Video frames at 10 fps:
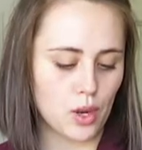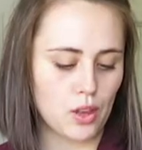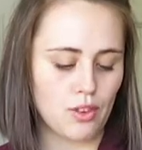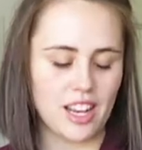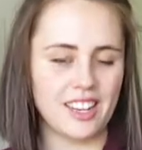
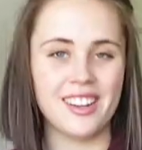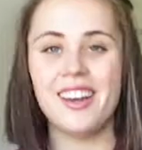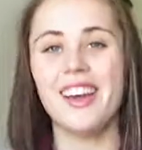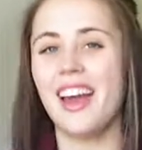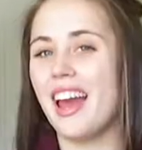what you've eaten.
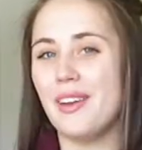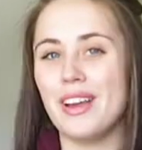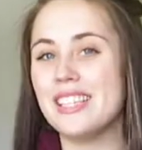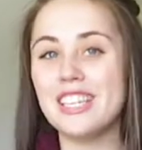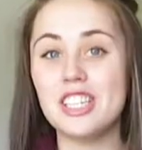
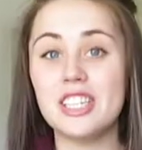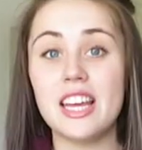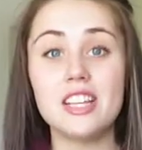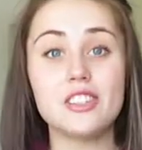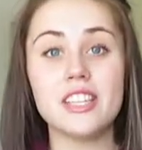Anyways, it's just
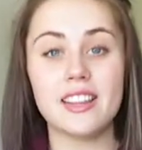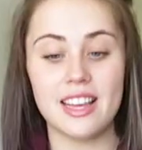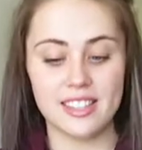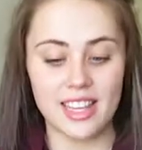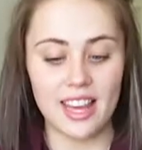interesting
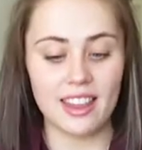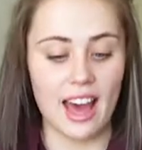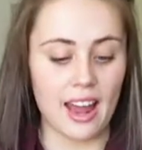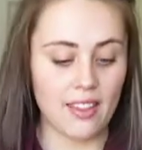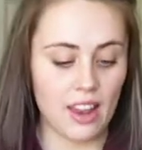things like
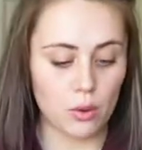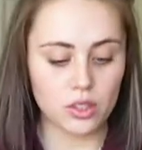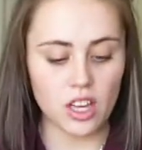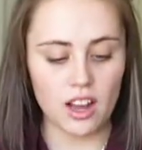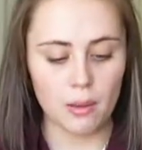that. And then it
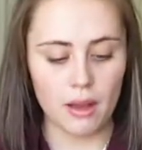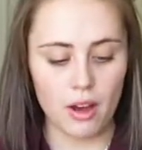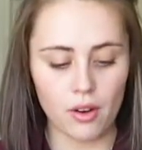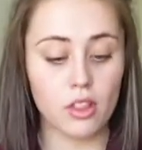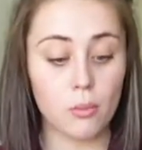will talk
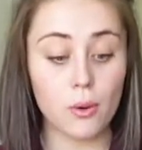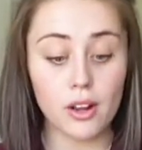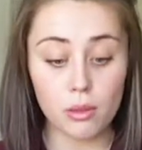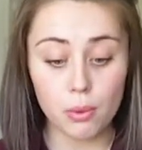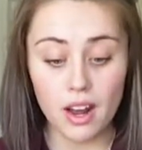about the
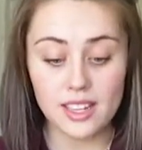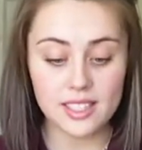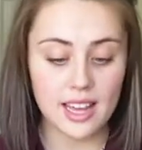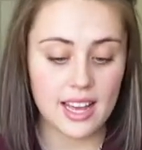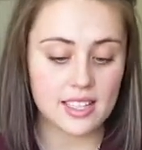birth
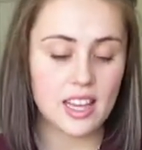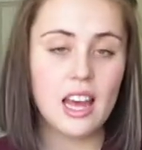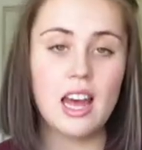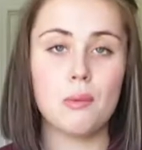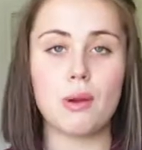process,
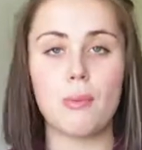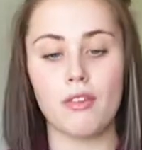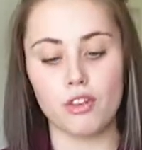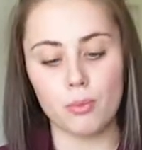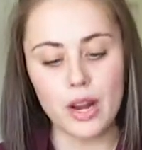
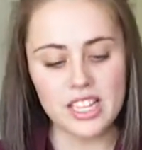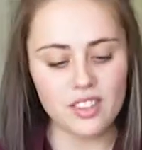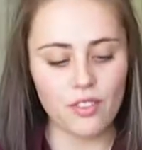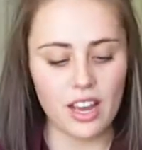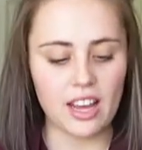prepping for
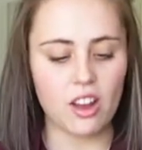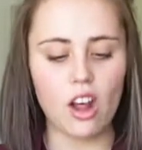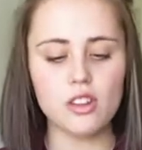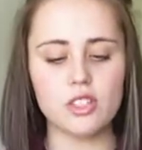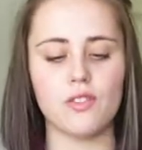breastfeeding, and
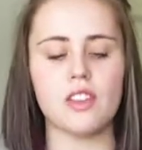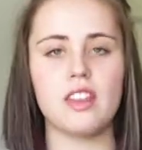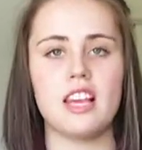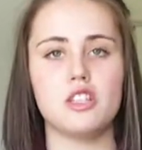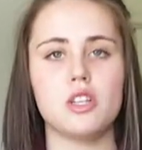all those different
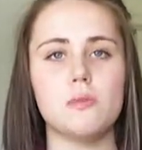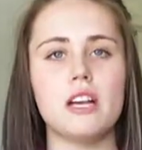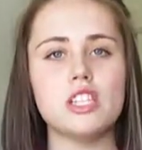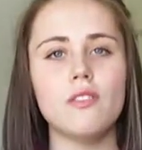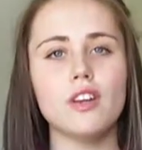things. So
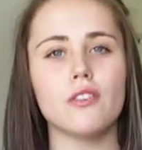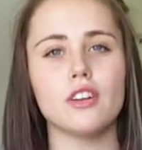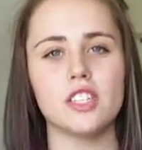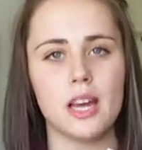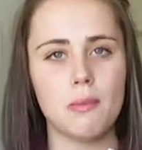especially if you're a
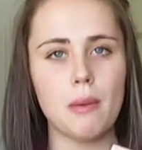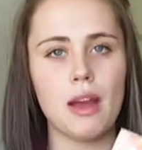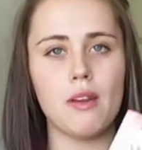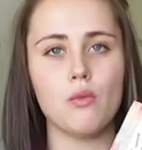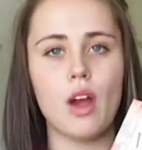first-time mom,
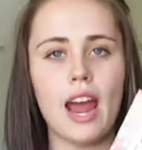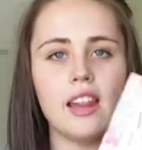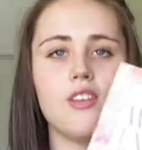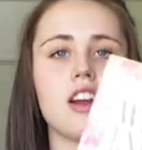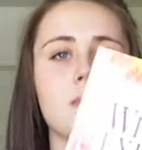I
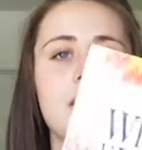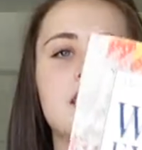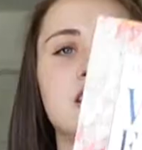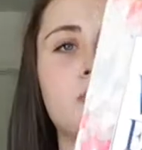highly recommend this